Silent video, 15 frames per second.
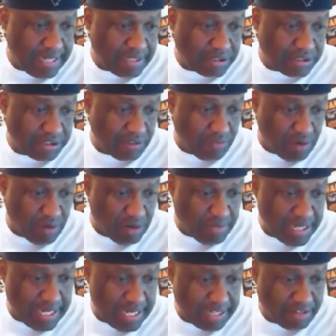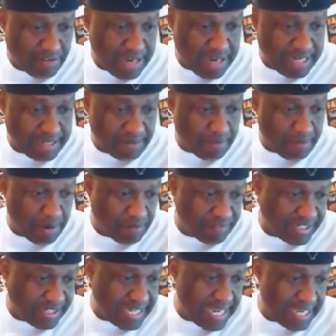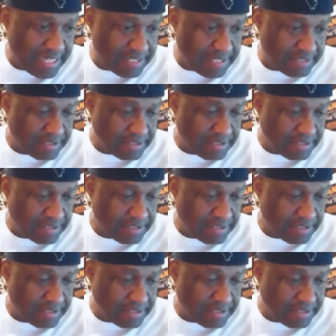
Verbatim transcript: ale's aroma and creating a perfect head